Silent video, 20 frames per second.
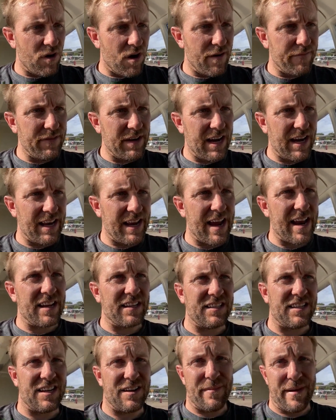I've nearly
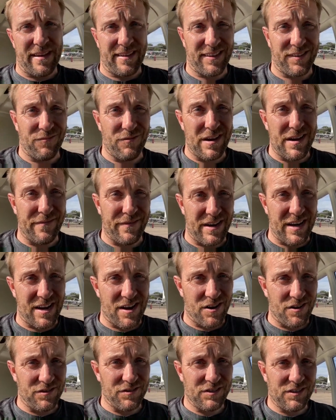edited about 3
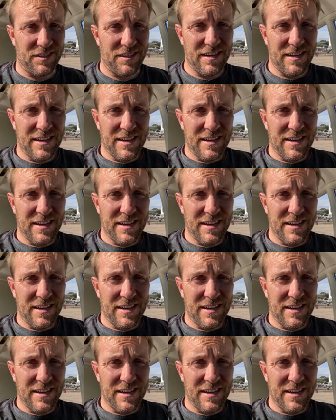videos